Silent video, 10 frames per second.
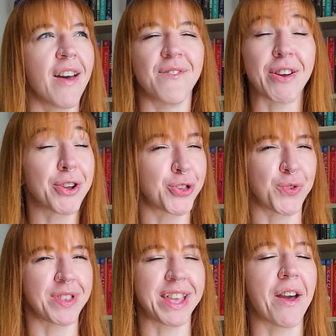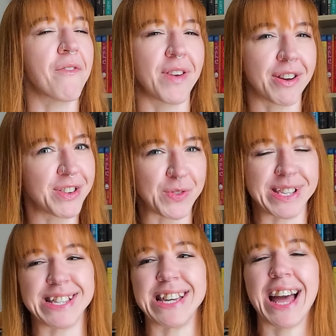very juicy, very
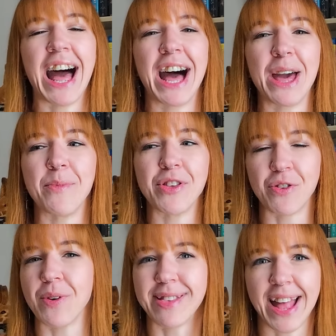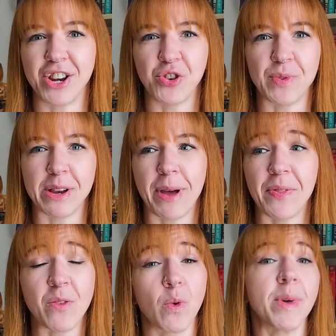twisty. I'm so excited to read about
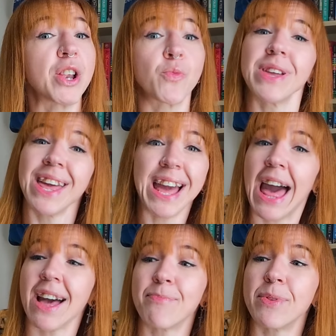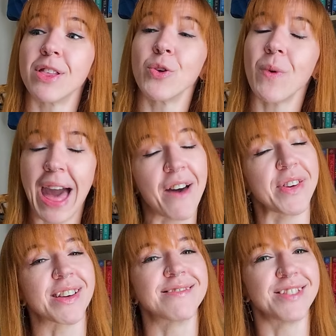these women wreaking absolute
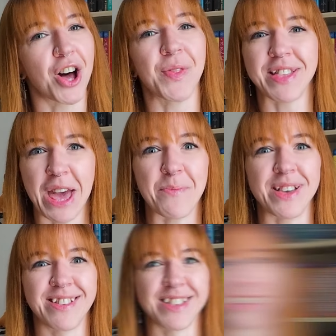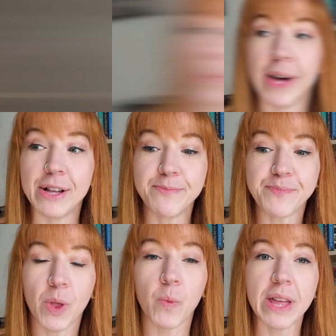havoc on this campus. Well,
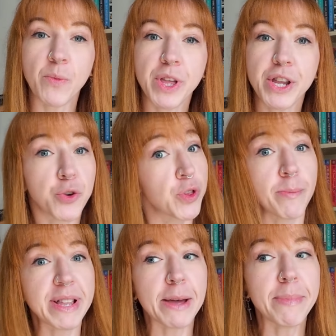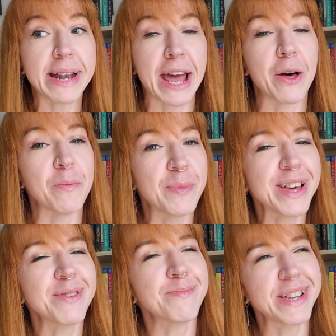we would usually be done by now,
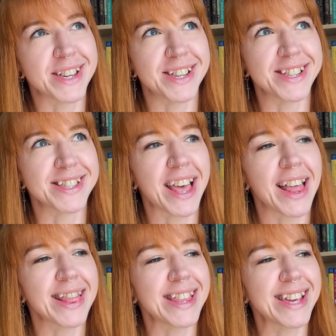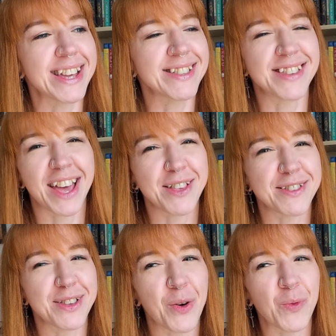but because the
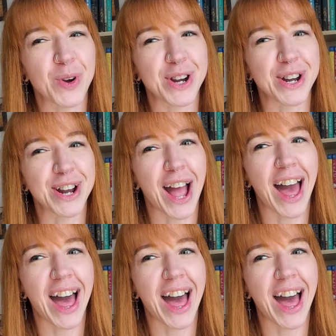dice were